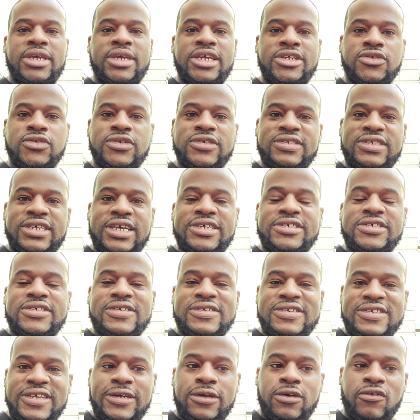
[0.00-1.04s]
interests as
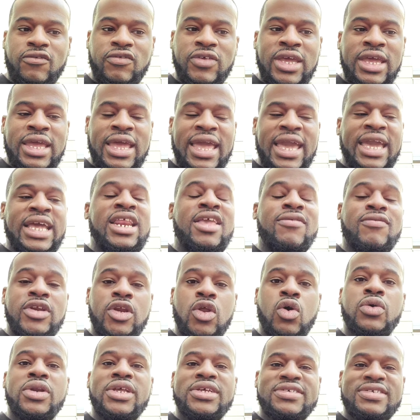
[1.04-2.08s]
yourself. And even though they